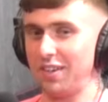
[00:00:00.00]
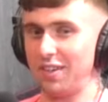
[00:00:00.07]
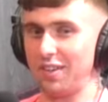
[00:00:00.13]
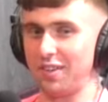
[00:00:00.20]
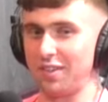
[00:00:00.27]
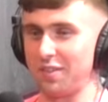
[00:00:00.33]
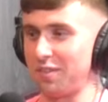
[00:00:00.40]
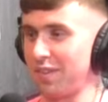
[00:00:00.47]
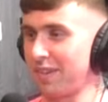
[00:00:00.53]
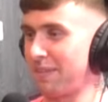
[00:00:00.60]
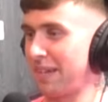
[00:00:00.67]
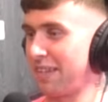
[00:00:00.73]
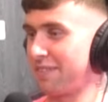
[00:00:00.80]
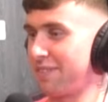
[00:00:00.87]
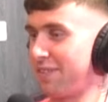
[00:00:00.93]
oh, what am
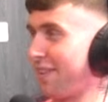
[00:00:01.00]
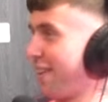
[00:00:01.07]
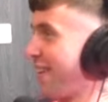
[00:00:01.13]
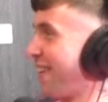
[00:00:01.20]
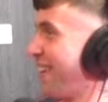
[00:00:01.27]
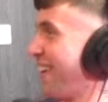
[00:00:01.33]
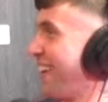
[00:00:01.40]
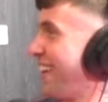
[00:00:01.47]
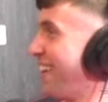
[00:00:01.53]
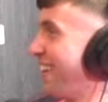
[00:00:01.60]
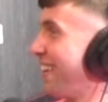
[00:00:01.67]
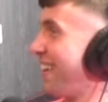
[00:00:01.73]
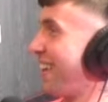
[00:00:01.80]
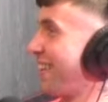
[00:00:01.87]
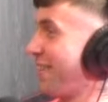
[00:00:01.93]
I in
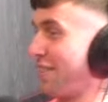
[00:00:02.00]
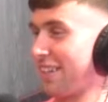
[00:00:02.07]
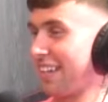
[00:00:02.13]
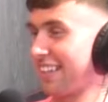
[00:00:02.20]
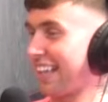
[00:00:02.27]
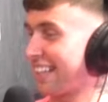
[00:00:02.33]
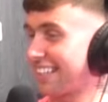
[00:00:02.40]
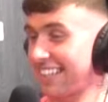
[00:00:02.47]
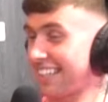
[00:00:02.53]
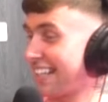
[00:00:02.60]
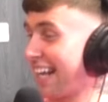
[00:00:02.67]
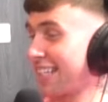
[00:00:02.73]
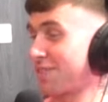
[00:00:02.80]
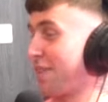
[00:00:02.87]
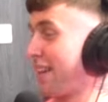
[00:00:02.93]
for? you know, and uh,
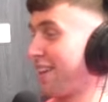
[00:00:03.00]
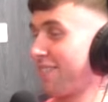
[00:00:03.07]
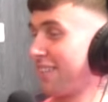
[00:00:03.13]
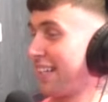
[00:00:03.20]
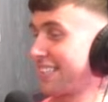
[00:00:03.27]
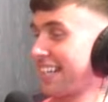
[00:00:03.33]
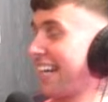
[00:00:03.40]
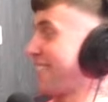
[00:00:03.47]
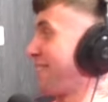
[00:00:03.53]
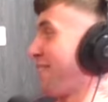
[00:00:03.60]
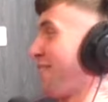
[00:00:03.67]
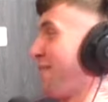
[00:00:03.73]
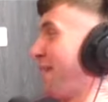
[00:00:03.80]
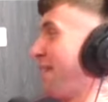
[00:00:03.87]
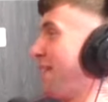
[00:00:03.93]
Glenn's one of the loveliest guys I've
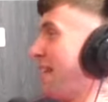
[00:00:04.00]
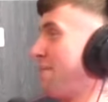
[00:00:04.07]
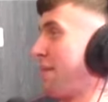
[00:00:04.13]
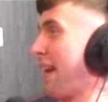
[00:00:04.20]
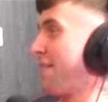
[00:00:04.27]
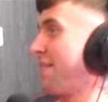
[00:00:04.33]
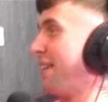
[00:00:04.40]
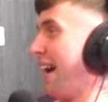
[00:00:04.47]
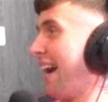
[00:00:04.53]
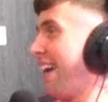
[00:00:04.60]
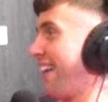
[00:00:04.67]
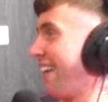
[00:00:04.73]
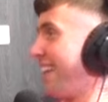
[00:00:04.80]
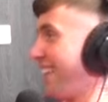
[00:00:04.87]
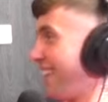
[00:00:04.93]
ever met. Uh, but I, he's like a
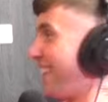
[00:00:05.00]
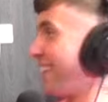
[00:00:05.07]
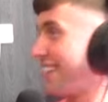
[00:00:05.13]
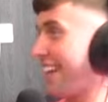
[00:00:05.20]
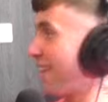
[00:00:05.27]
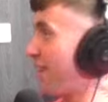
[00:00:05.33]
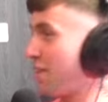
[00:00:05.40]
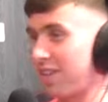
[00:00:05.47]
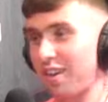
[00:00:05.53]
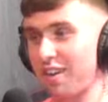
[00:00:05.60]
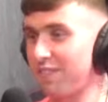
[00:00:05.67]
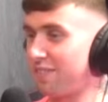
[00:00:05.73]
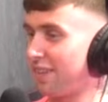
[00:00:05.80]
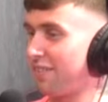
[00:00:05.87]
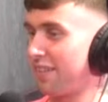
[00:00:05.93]
big teddy bear. Yeah,
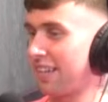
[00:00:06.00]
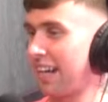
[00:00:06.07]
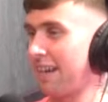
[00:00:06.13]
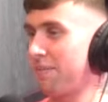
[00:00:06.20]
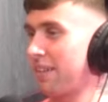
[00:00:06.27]
lo- lovely yeah. guy,